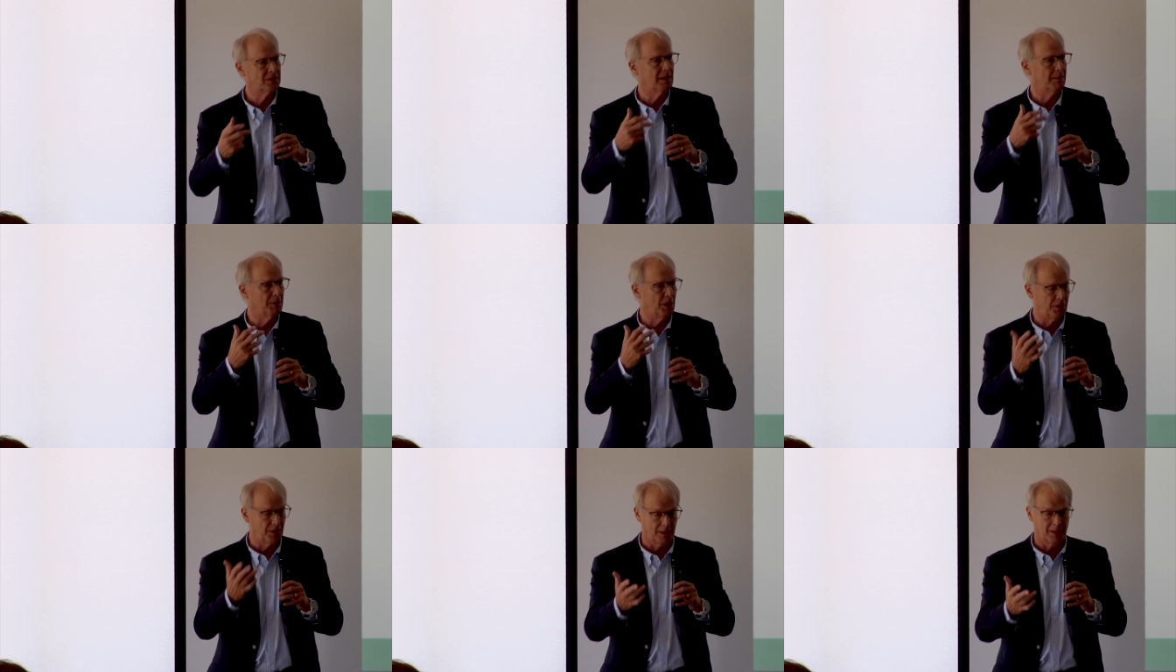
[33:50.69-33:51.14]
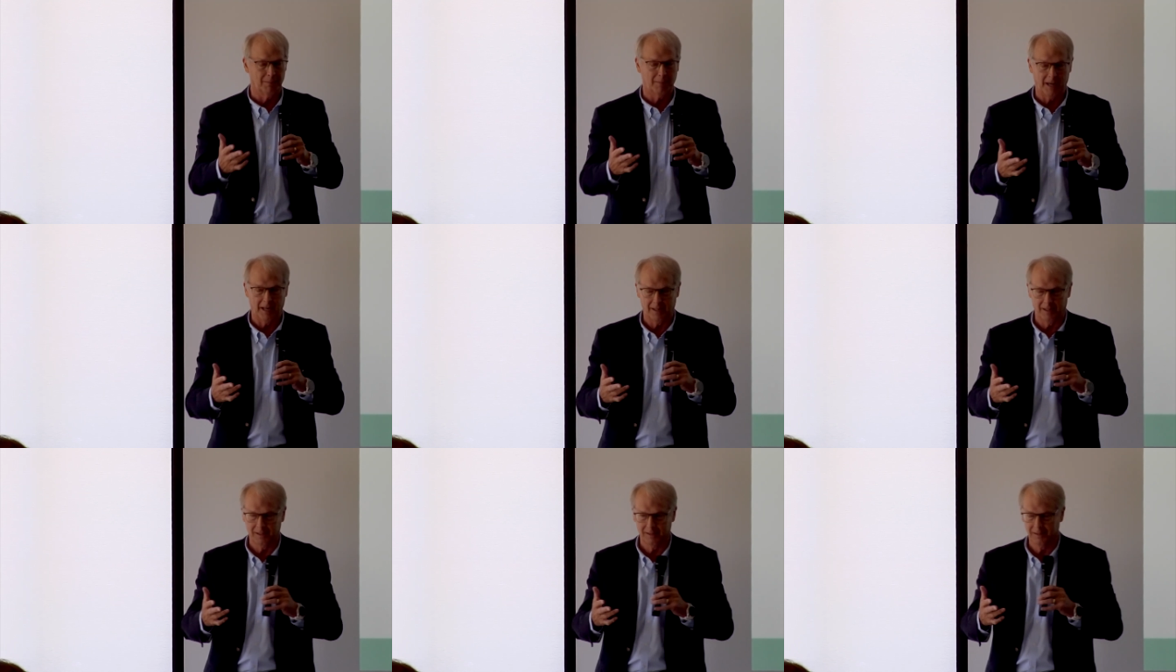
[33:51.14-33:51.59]
Let me think
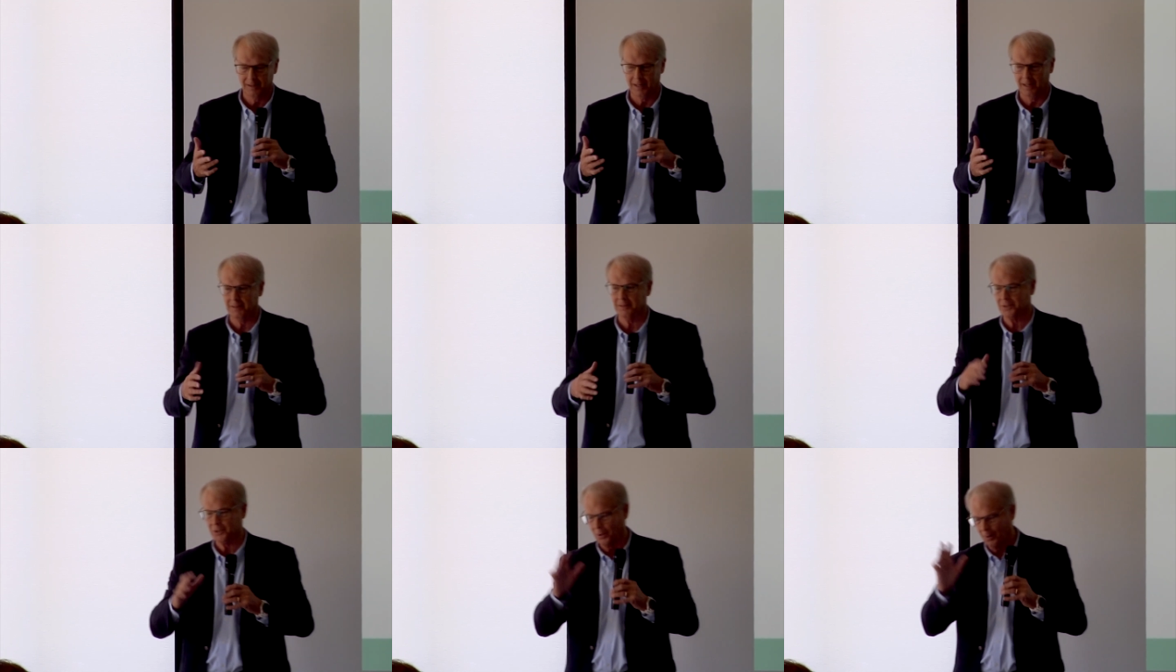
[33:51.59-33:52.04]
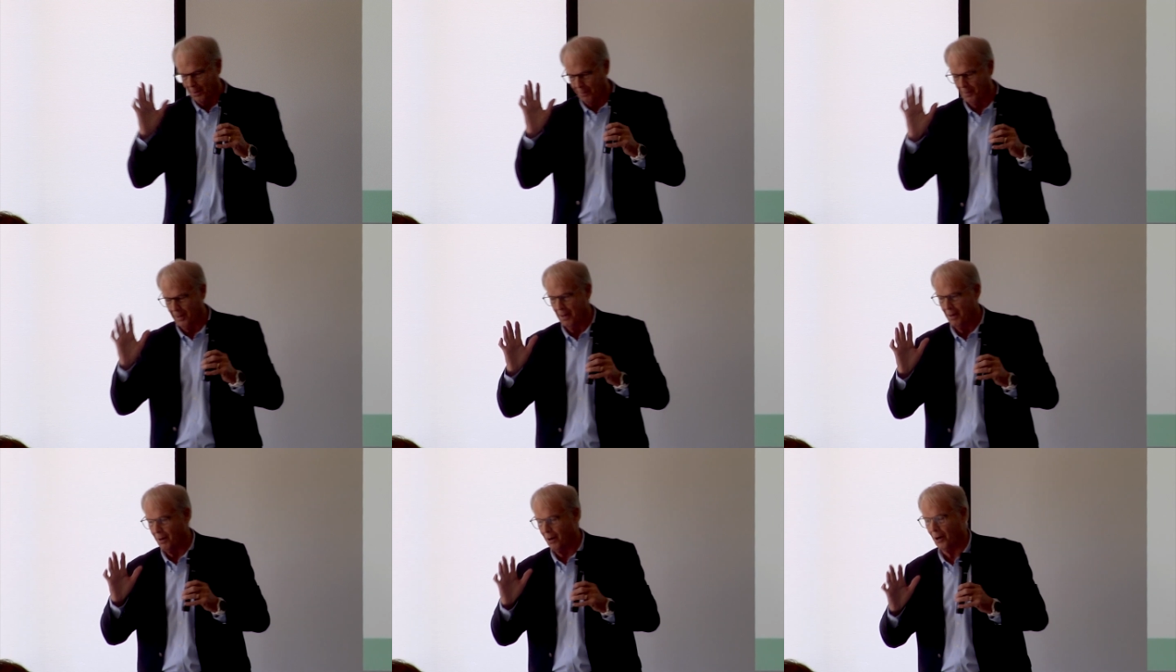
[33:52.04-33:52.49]
about it. And so,
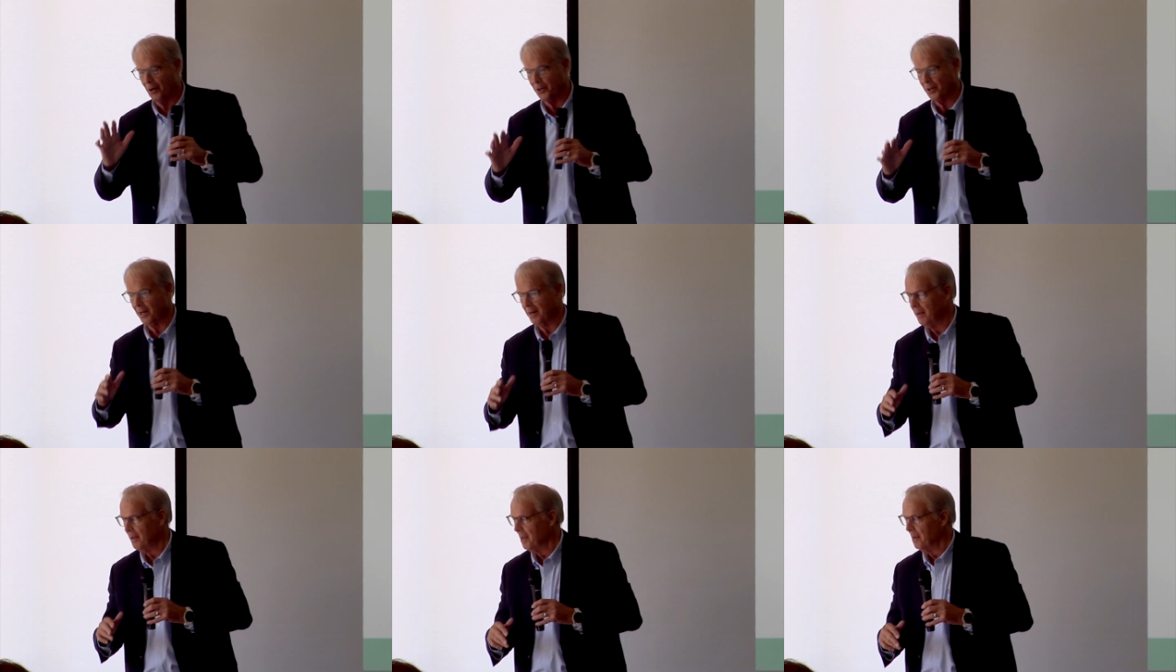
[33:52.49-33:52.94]
all good.